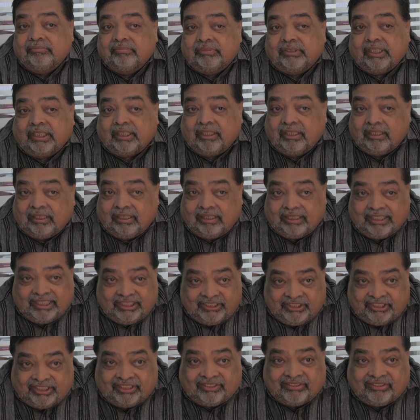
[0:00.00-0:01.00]
technical
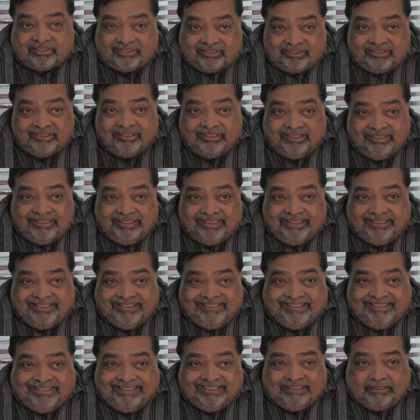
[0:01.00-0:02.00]
gadgets.
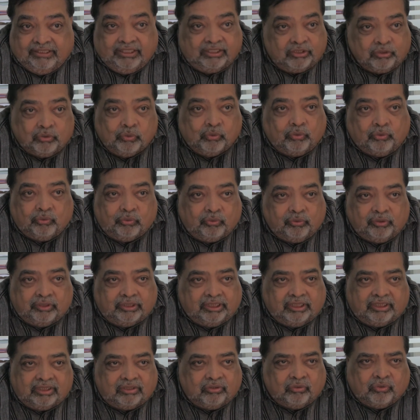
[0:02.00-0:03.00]
There is no
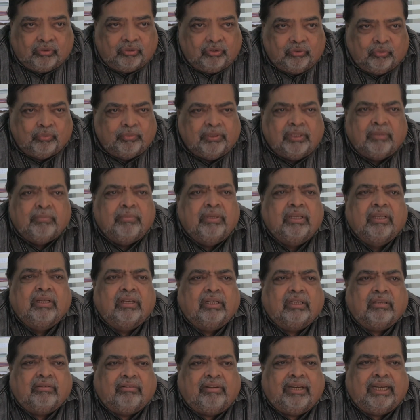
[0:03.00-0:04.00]
human being
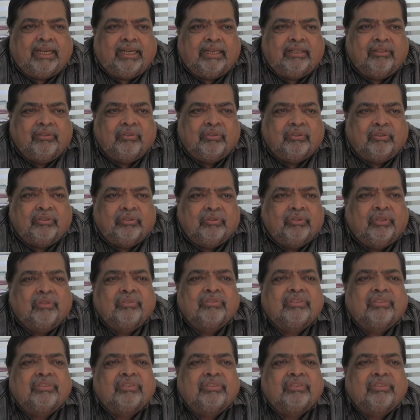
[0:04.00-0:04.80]
required. You have